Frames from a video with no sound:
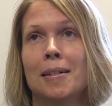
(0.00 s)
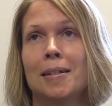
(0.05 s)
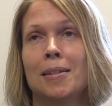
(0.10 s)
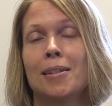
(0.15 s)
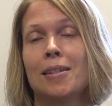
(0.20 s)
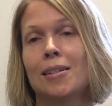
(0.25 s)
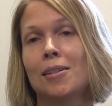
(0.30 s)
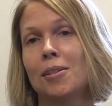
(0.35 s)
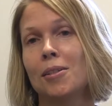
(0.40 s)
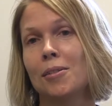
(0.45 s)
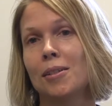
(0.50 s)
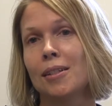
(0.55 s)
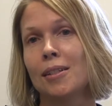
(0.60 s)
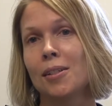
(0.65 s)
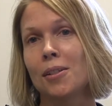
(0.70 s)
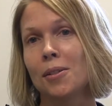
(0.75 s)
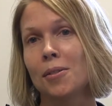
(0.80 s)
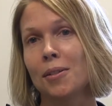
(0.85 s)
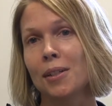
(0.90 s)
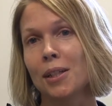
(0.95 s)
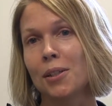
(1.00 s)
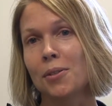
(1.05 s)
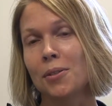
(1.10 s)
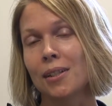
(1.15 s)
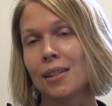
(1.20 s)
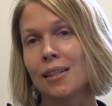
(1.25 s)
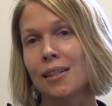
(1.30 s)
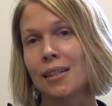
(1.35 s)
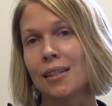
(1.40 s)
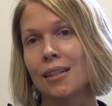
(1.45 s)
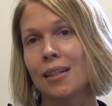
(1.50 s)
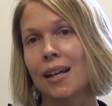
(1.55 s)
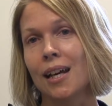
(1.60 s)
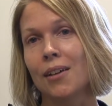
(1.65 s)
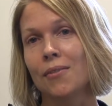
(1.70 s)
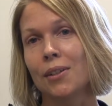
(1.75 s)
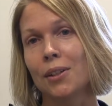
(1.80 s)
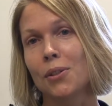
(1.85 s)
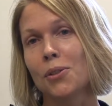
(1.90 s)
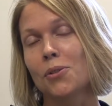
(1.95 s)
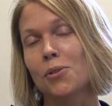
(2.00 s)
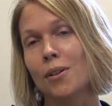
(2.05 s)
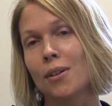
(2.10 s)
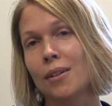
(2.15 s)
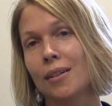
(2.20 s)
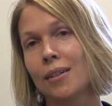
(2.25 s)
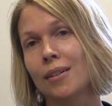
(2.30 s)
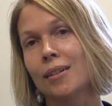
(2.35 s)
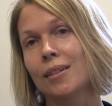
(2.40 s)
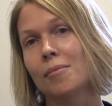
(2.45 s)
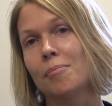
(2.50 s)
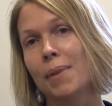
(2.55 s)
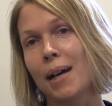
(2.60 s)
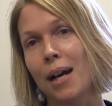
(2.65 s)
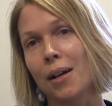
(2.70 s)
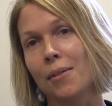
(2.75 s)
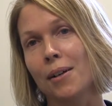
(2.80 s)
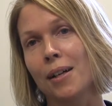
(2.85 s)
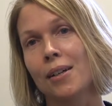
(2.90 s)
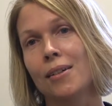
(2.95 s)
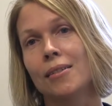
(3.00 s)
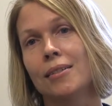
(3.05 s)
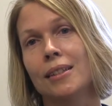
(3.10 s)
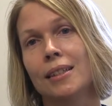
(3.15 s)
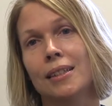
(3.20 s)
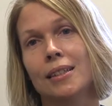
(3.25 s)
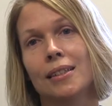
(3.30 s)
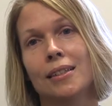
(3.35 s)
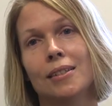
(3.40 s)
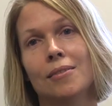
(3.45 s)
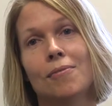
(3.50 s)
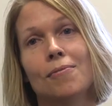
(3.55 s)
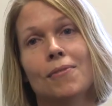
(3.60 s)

students who are interested in having a stronger background in